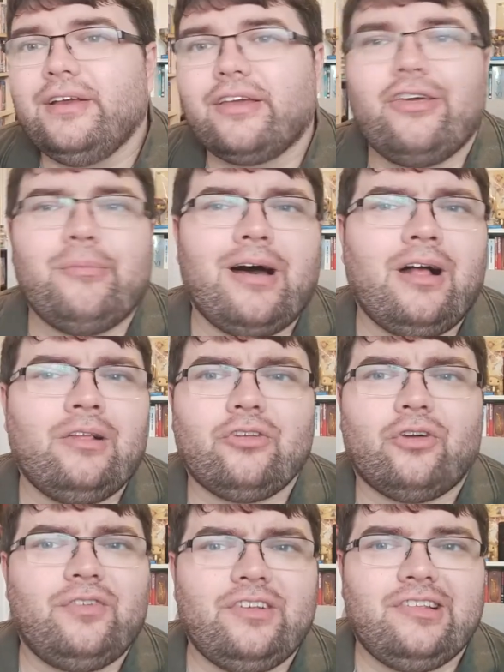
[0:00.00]
Kamal's
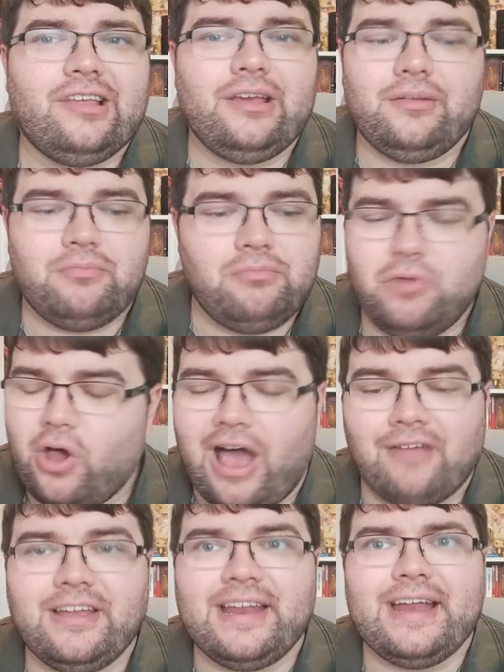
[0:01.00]
obviously not
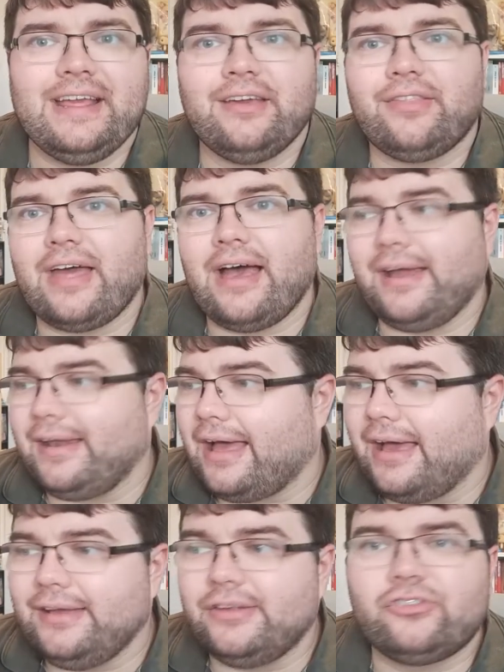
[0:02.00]
having any of that and
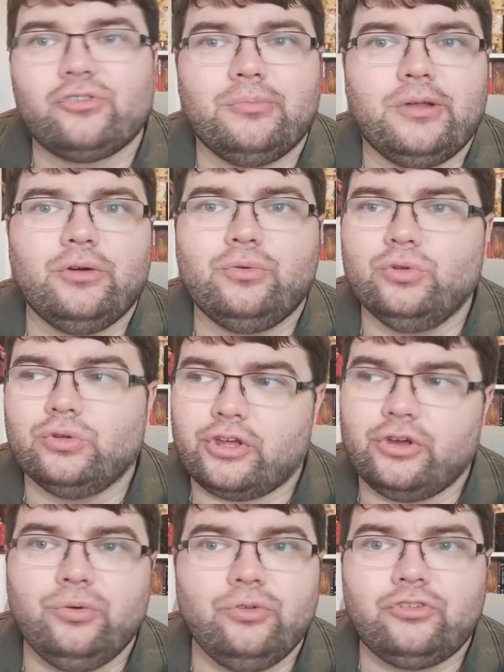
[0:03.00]
hires some local
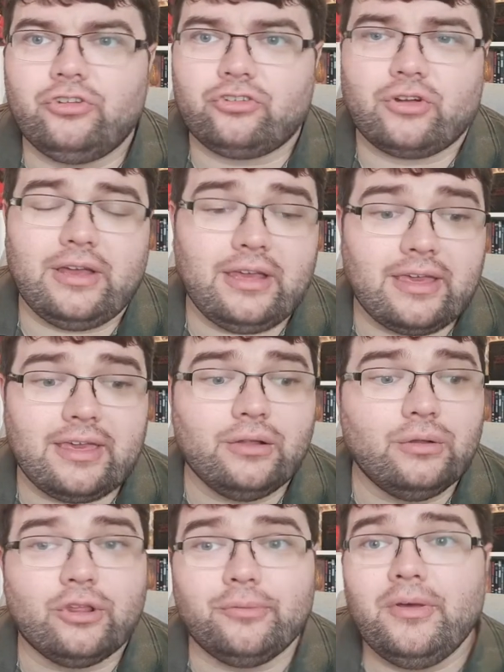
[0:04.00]
goons to try and
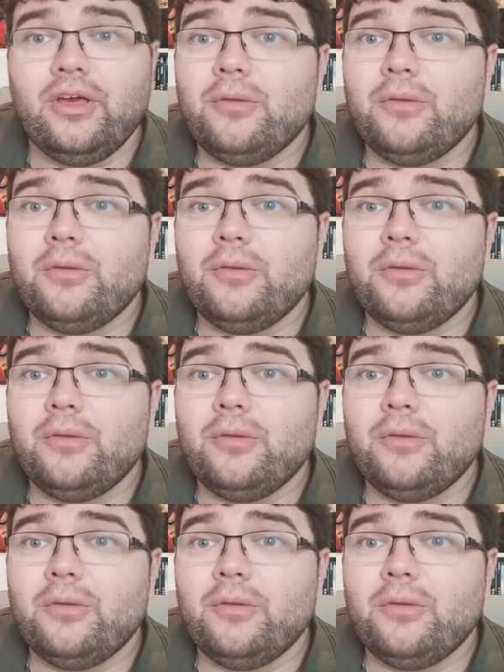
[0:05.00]
kill them,